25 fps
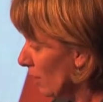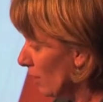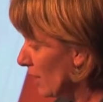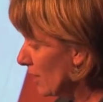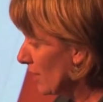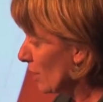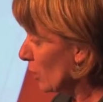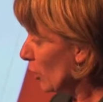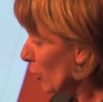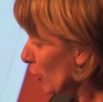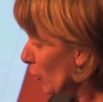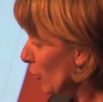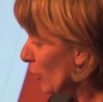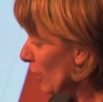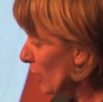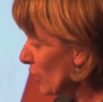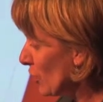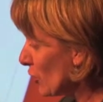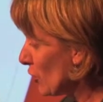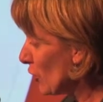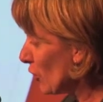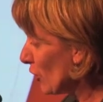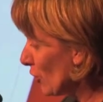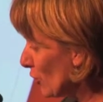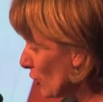there's a lot of
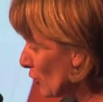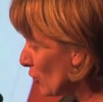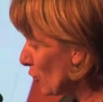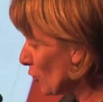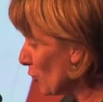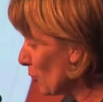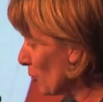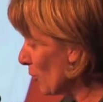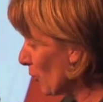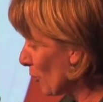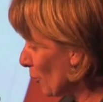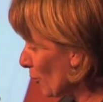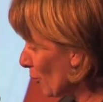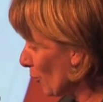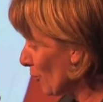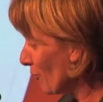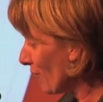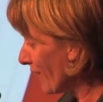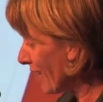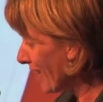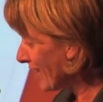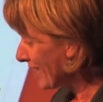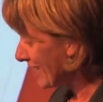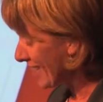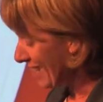things you can do with all of
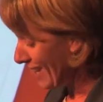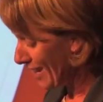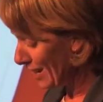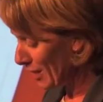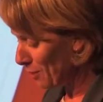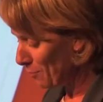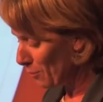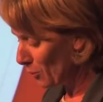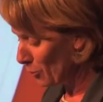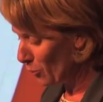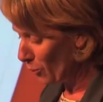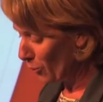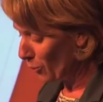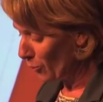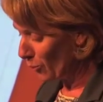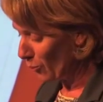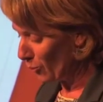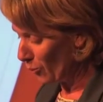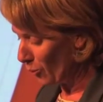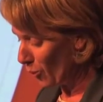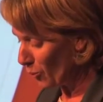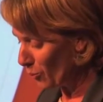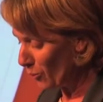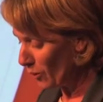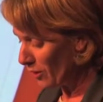that data, but what,
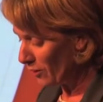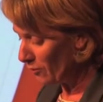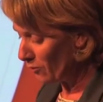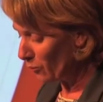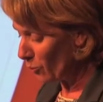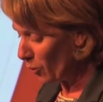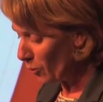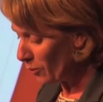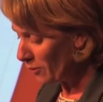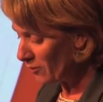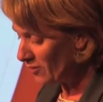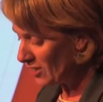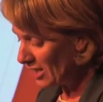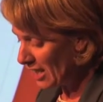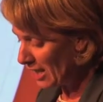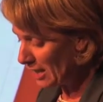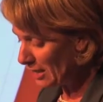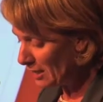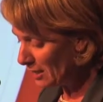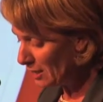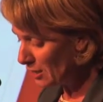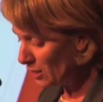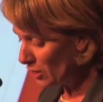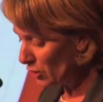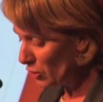what, we, what we've
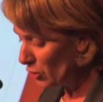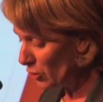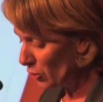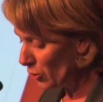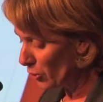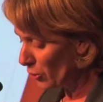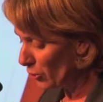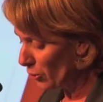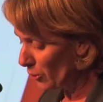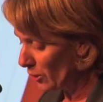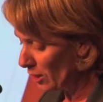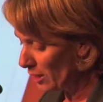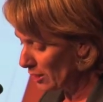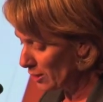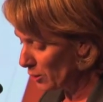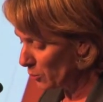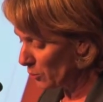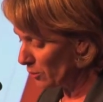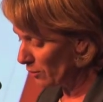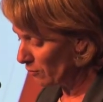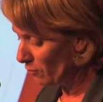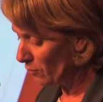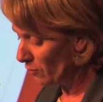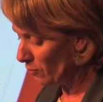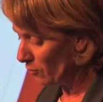tended to do is
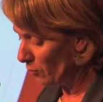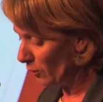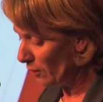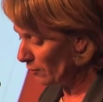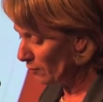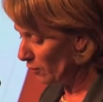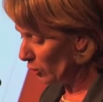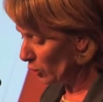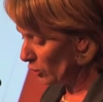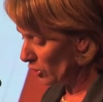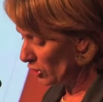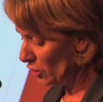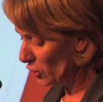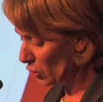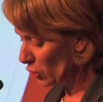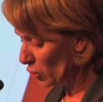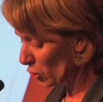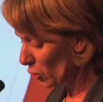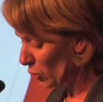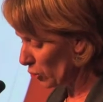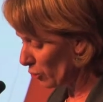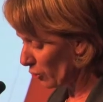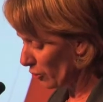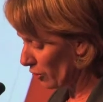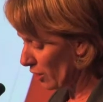we've, we've looked at
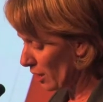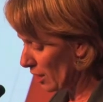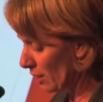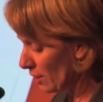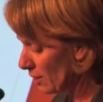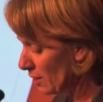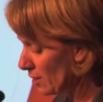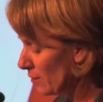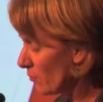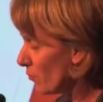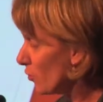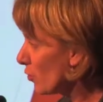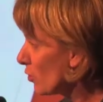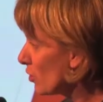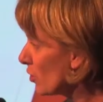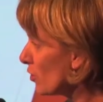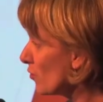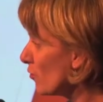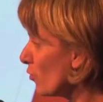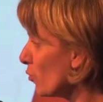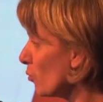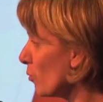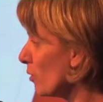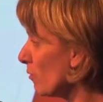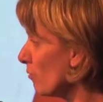two things. First
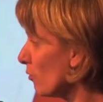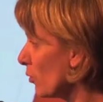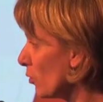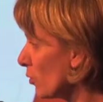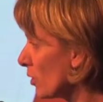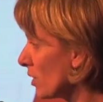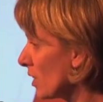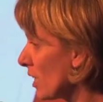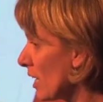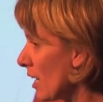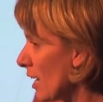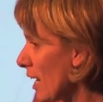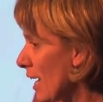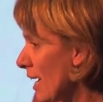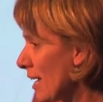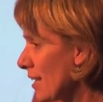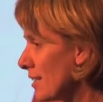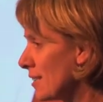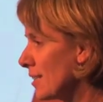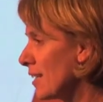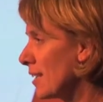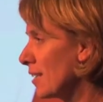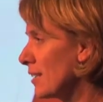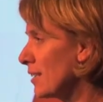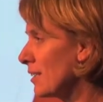of all, we've looked at
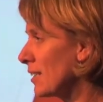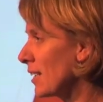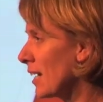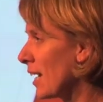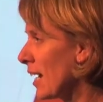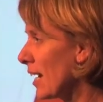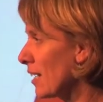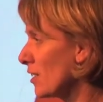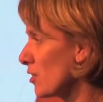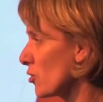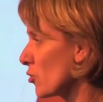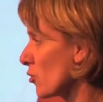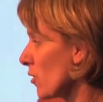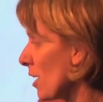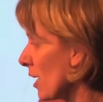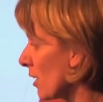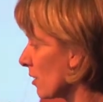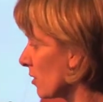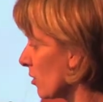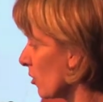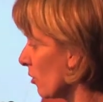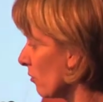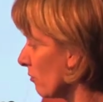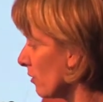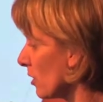how's that indicator
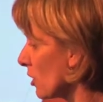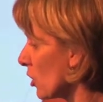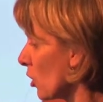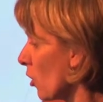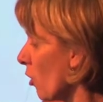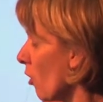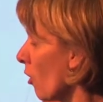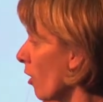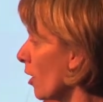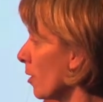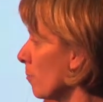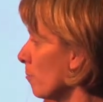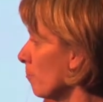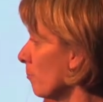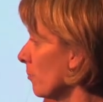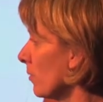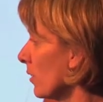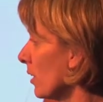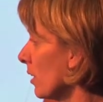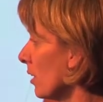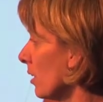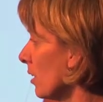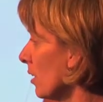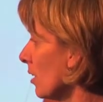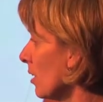tracked over time.
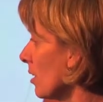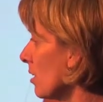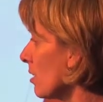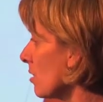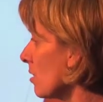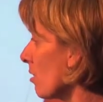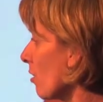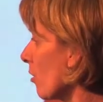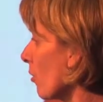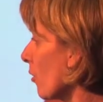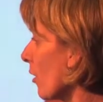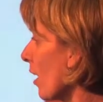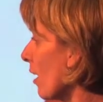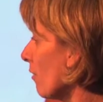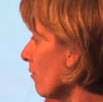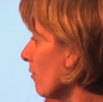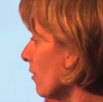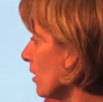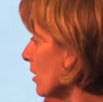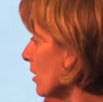So have